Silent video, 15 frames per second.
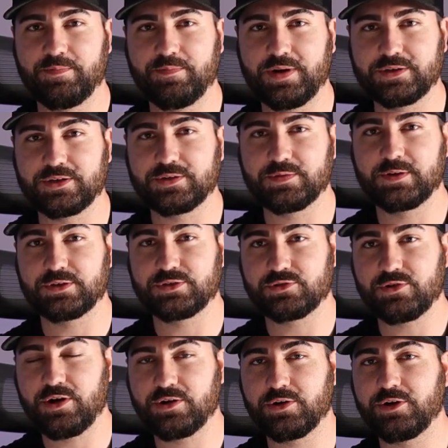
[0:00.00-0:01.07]
much
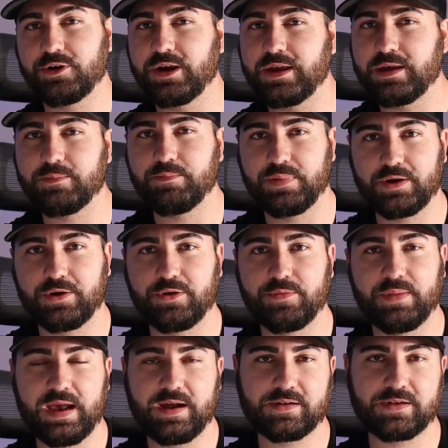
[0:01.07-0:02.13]
stronger and bigger
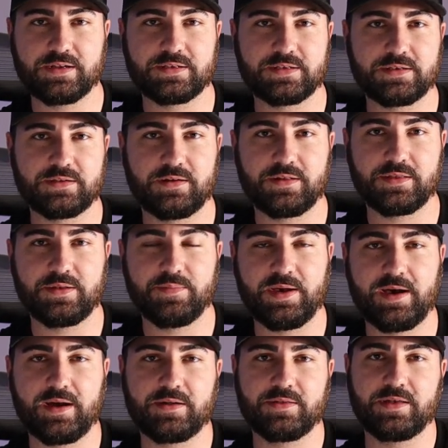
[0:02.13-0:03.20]
magnets on the
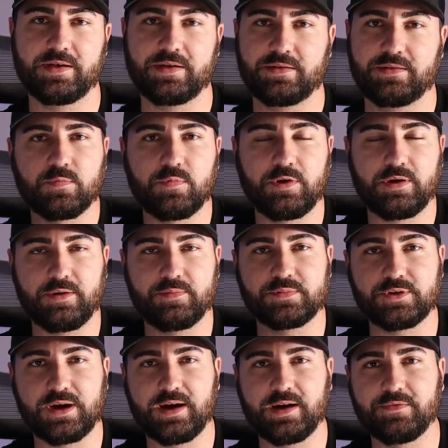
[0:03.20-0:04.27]
back that will help
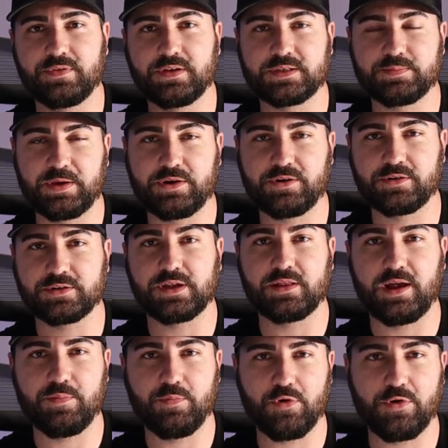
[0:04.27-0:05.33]
drive the speakers a
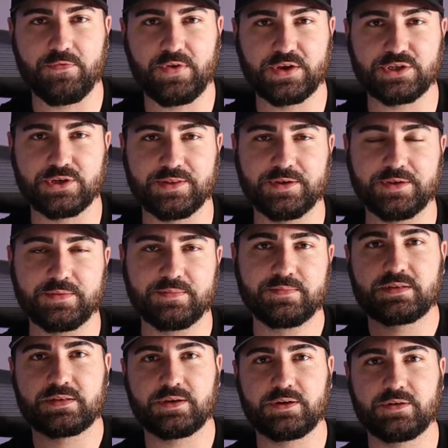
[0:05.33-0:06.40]
lot more efficiently.
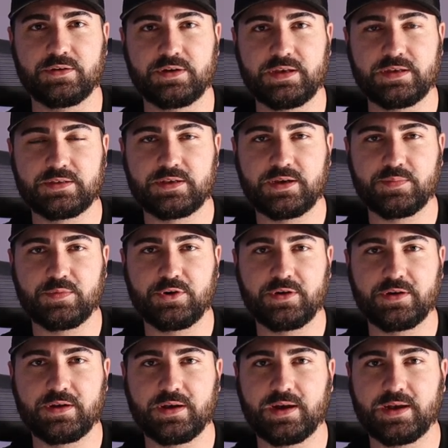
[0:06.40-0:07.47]
So in
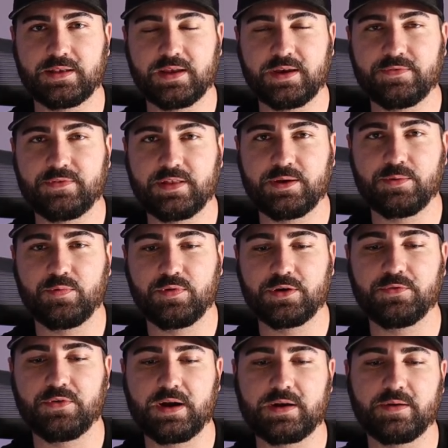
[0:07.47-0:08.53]
summary, I definitely
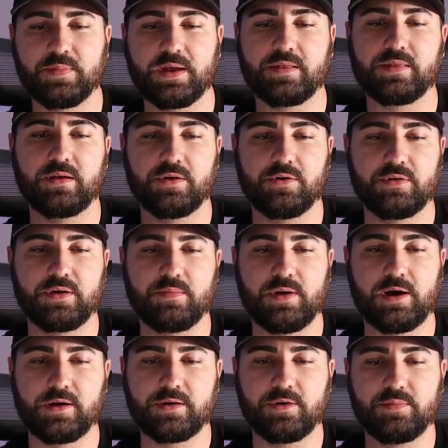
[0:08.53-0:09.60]
would recommend the OEM
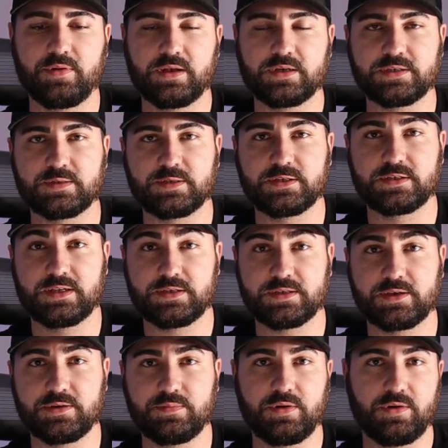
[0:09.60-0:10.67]
Audio Plus
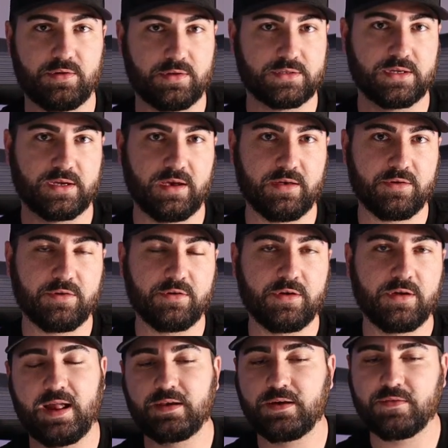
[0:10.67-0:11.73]
system altogether.
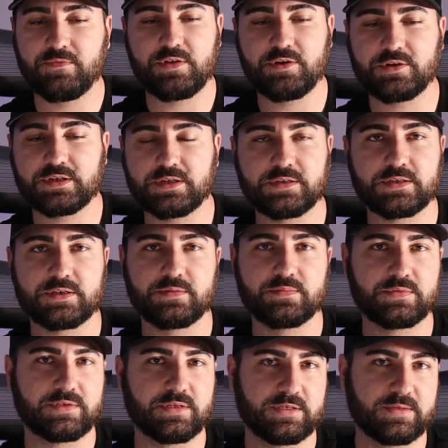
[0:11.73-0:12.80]
Any of their
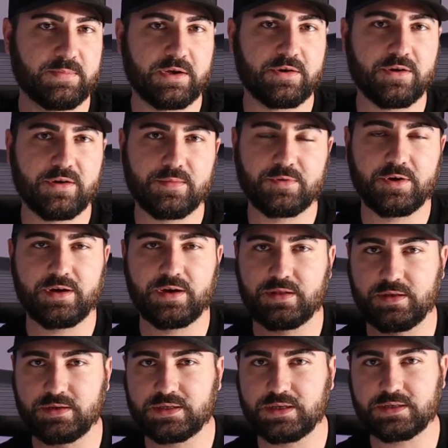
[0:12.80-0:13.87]
systems, the speaker upgrade,
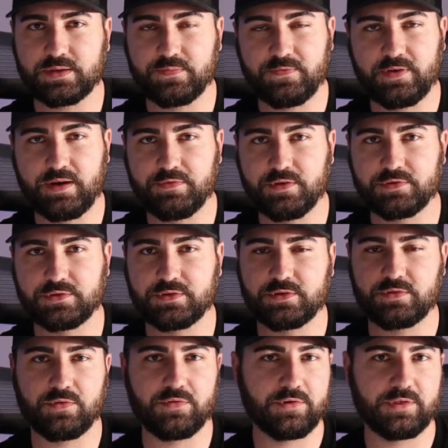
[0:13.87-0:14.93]
the System
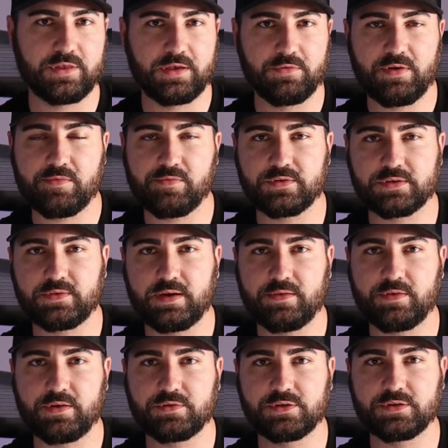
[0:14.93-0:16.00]
500, or the Reference
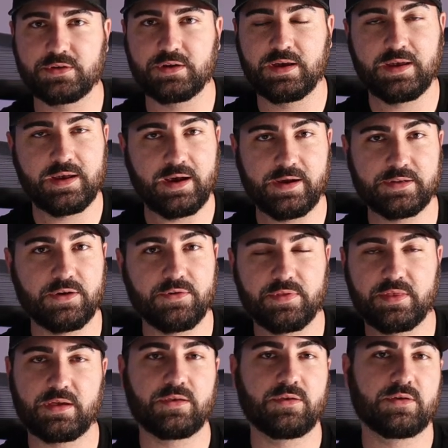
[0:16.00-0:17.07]
500, I don't
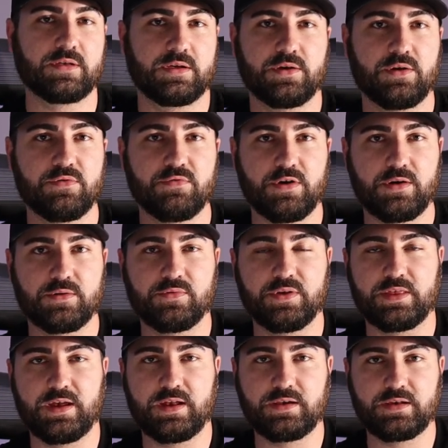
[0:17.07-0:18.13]
think you can go wrong
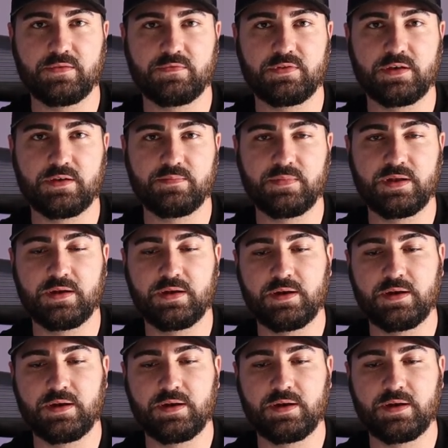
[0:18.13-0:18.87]
with any of them,